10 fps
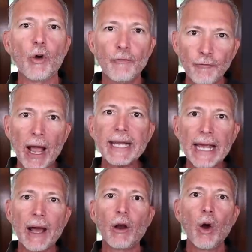Go find
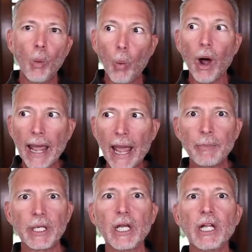out what
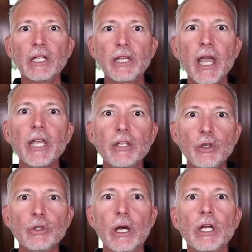happened. They
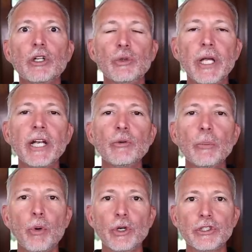you created
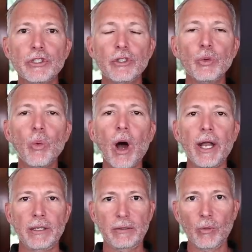reports to do
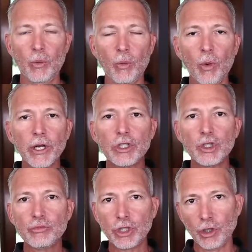what? What did
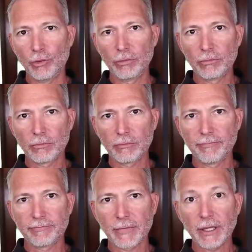you do?
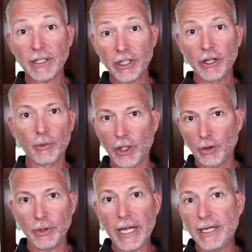That's another one.
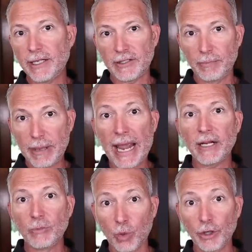Created is a
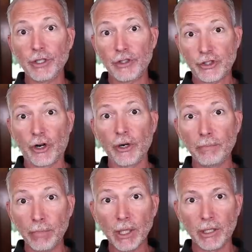bad word to start a
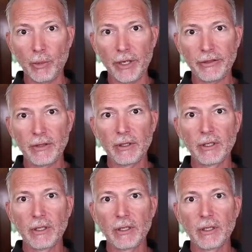bullet with,
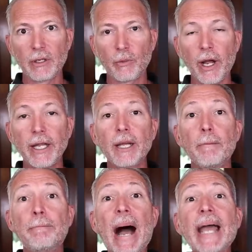right?
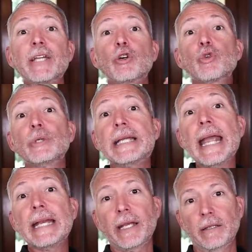By
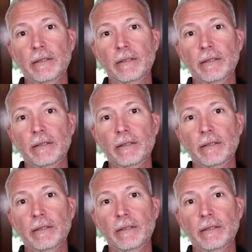creating.